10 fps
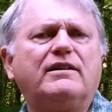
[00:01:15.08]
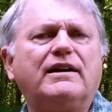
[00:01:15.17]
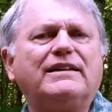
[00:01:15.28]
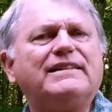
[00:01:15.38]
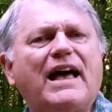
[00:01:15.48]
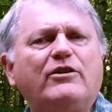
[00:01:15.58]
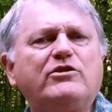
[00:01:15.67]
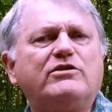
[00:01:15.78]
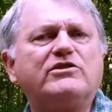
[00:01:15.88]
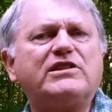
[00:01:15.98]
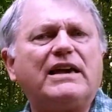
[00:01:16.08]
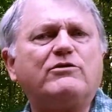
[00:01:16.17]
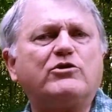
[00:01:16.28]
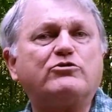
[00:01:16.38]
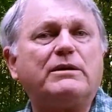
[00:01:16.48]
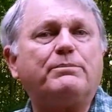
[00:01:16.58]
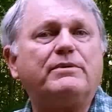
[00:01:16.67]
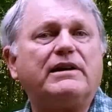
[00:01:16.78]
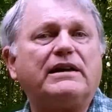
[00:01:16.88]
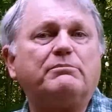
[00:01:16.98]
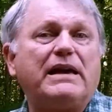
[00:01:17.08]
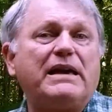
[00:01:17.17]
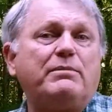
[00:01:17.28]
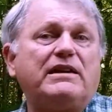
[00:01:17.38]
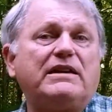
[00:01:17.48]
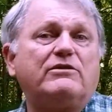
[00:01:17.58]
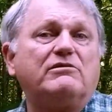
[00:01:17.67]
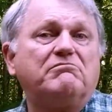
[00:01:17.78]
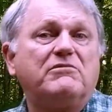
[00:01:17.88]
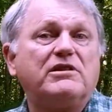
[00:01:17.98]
allow you to save your trip, and maybe even